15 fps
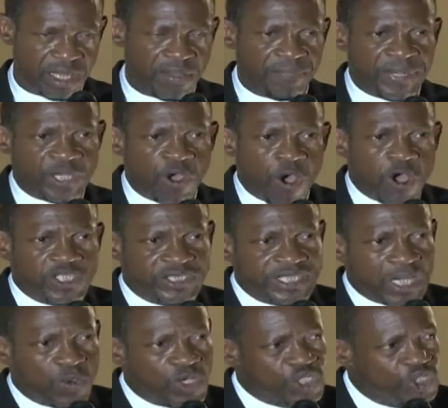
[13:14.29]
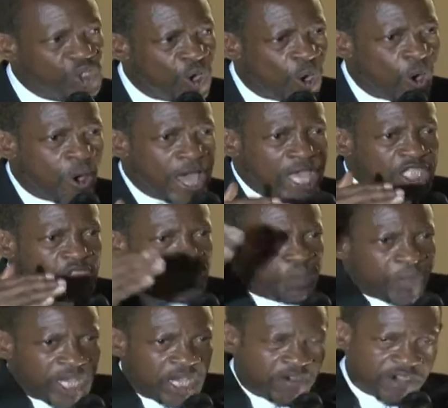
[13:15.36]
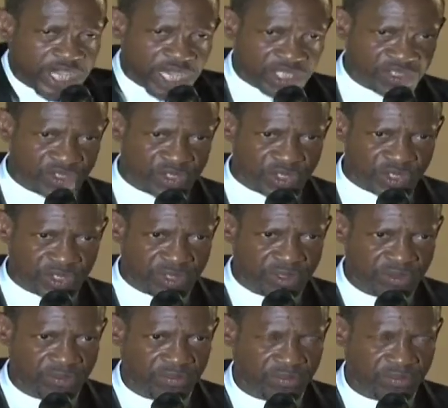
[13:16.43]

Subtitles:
because there was no experience,